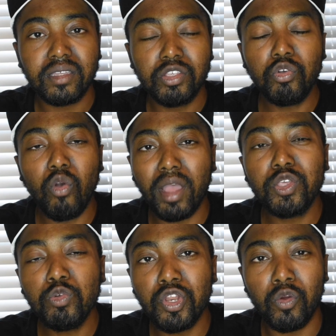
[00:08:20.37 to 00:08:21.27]
You go out,
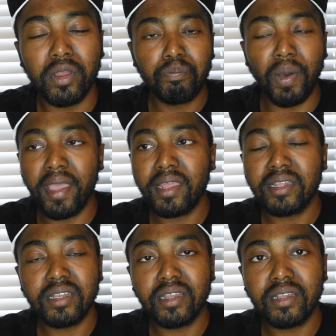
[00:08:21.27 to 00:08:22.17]
you do it. But
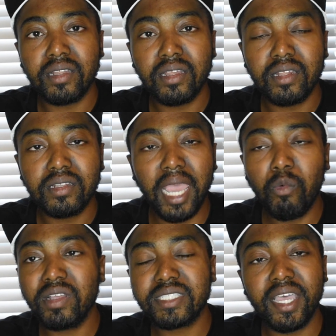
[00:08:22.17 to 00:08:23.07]
they
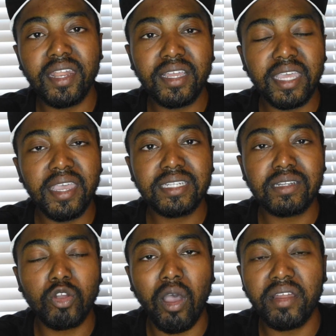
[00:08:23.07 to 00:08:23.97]
wouldn't tell their kids to
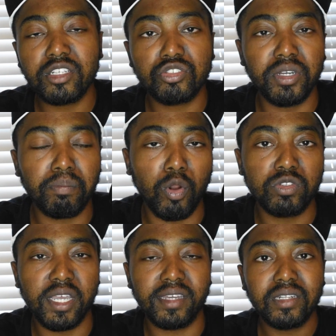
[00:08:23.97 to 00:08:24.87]
go out in the street and
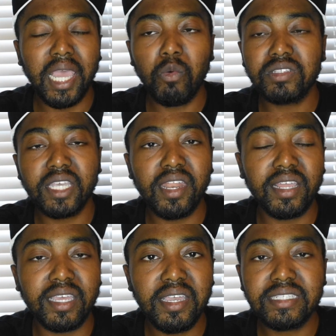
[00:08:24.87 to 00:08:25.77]
protest. They wouldn't tell their
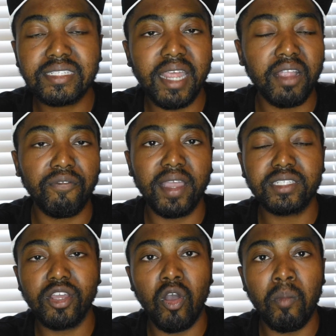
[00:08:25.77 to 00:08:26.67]
kids to sacrifice
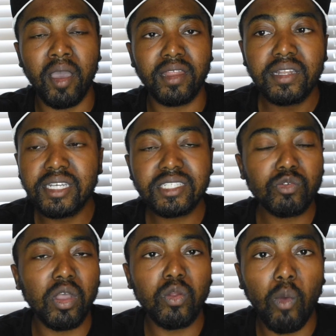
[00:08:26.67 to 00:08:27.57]
their own money. This is
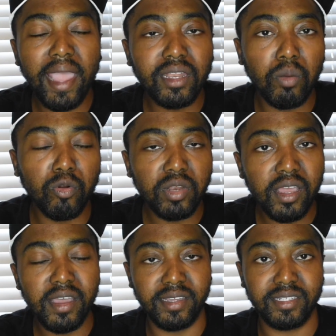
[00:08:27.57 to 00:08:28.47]
what the white liberal
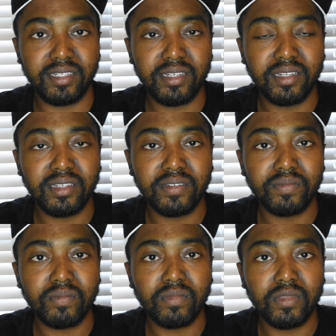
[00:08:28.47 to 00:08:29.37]
does.
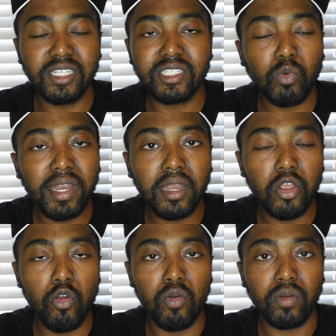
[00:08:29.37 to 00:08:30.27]
This is what they
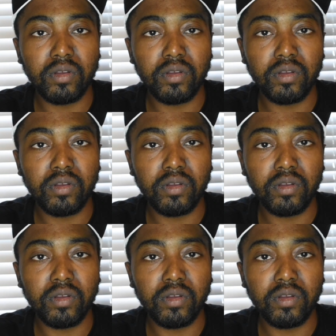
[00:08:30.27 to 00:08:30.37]
do.